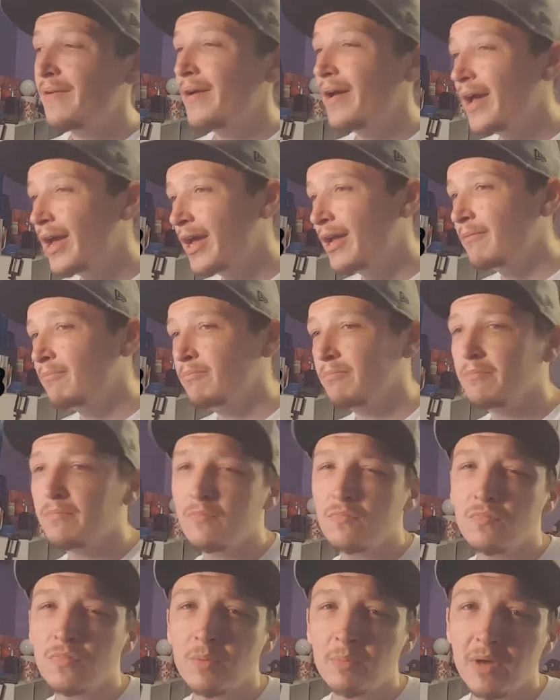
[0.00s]
And
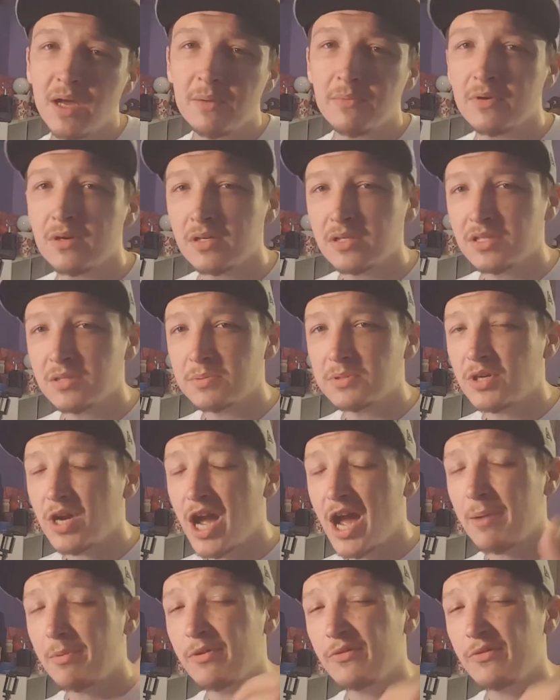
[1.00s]
remember, subscribe,